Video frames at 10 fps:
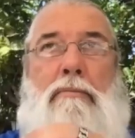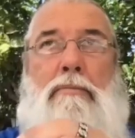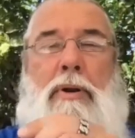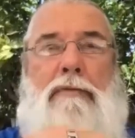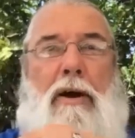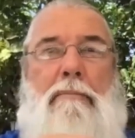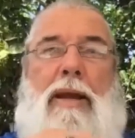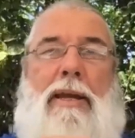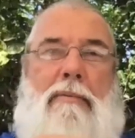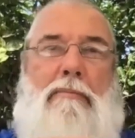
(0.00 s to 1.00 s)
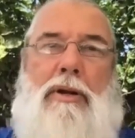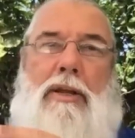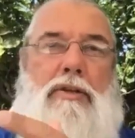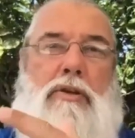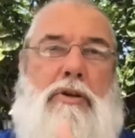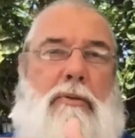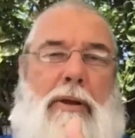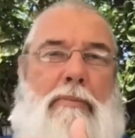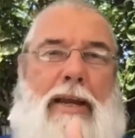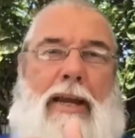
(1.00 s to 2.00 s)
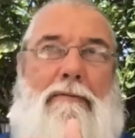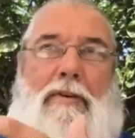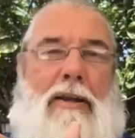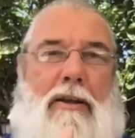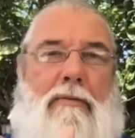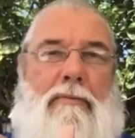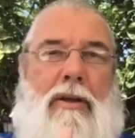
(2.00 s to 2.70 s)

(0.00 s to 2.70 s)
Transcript: but if I'm making money, it's because other people are getting value.